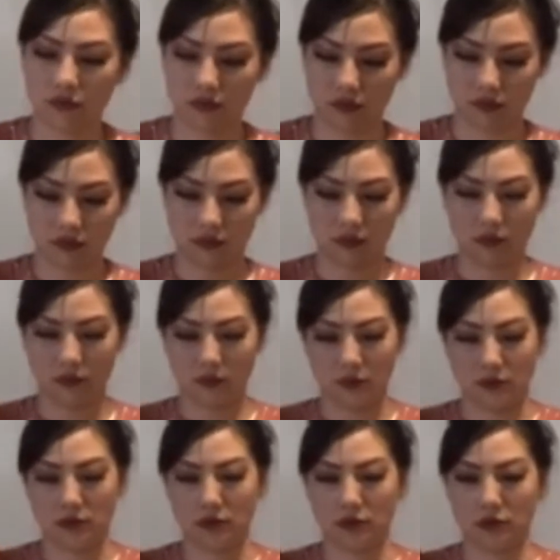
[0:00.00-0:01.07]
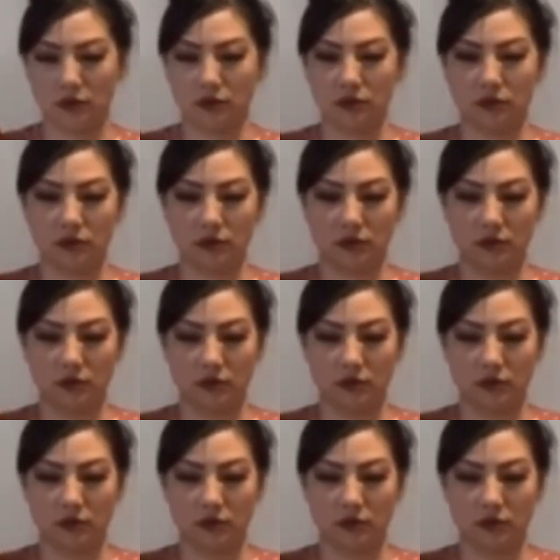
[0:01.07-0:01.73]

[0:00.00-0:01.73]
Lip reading: Nobody speaks.